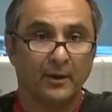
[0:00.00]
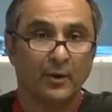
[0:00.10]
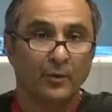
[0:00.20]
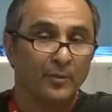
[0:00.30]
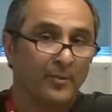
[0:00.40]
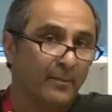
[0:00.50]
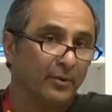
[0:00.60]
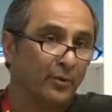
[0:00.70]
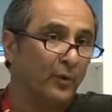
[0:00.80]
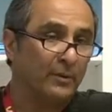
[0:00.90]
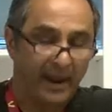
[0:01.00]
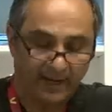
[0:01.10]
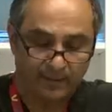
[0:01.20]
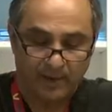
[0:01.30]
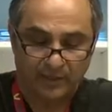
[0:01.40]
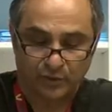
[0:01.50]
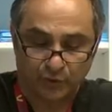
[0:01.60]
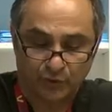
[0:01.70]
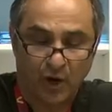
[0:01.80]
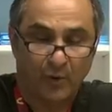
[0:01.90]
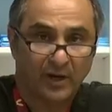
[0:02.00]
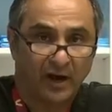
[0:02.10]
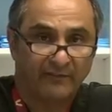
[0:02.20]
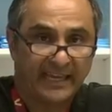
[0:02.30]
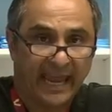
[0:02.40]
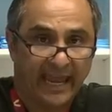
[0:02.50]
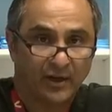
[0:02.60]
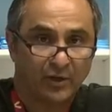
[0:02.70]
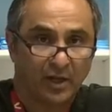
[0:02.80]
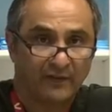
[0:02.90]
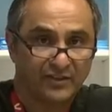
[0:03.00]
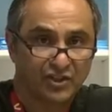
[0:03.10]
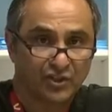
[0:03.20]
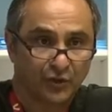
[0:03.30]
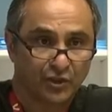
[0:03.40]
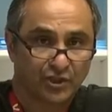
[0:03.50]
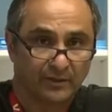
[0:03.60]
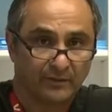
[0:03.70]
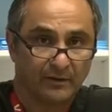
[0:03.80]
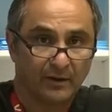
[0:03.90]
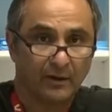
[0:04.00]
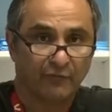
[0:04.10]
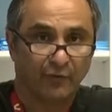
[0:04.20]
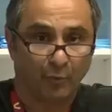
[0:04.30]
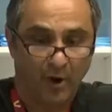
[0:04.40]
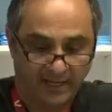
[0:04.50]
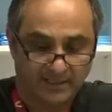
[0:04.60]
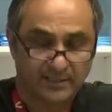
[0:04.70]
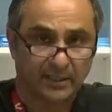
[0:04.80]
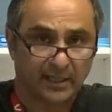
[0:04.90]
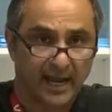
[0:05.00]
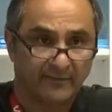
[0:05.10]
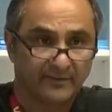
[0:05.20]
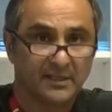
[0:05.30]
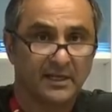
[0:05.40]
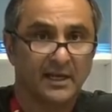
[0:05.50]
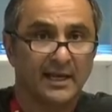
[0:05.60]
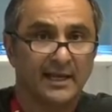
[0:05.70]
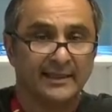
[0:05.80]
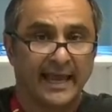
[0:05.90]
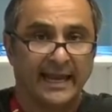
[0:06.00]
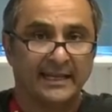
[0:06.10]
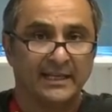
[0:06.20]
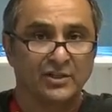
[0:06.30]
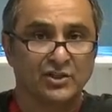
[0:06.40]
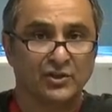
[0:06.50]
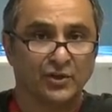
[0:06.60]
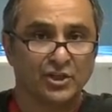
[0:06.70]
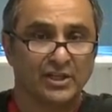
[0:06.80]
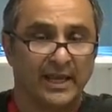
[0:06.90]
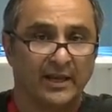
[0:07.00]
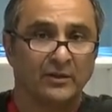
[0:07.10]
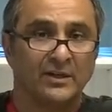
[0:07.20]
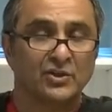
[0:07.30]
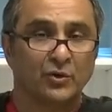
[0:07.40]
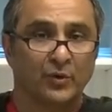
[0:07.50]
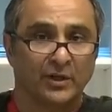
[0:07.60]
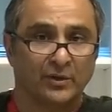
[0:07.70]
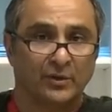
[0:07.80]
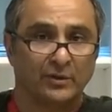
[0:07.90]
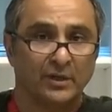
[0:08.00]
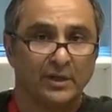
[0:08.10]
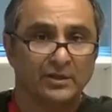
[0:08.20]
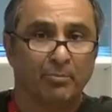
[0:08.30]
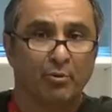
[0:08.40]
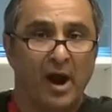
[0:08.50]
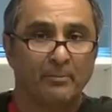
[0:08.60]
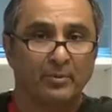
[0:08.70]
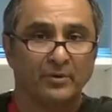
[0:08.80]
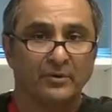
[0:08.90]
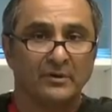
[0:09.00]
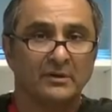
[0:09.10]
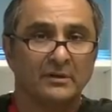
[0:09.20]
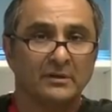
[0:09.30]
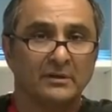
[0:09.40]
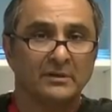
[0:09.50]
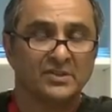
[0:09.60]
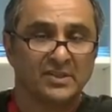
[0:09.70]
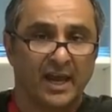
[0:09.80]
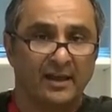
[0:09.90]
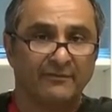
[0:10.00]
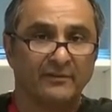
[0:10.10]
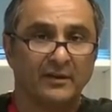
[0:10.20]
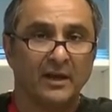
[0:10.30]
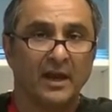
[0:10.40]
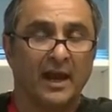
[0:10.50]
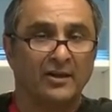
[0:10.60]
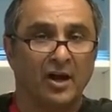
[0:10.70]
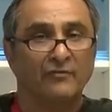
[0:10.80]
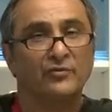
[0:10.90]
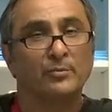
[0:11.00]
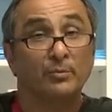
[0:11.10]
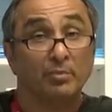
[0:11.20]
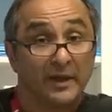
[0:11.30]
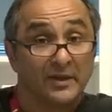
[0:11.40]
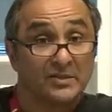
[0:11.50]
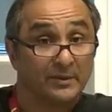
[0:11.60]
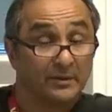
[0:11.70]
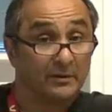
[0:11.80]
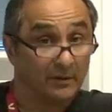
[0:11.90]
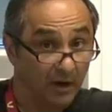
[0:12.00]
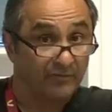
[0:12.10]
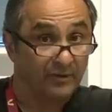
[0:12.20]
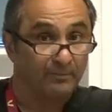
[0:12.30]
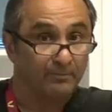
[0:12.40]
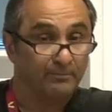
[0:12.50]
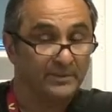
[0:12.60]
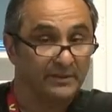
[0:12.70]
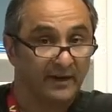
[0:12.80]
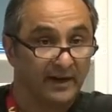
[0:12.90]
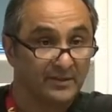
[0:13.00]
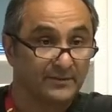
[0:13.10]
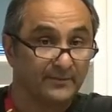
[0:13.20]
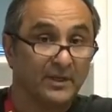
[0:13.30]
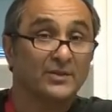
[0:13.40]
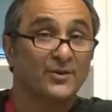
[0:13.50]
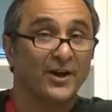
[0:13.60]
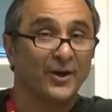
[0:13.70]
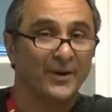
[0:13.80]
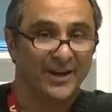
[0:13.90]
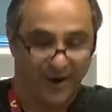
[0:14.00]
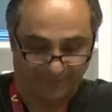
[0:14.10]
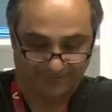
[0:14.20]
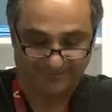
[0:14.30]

Remember, we made a mental note of the angle of insertion from right to left. That insertion angle is critical to proper, safe, and comfortable placement of the device. So here we go.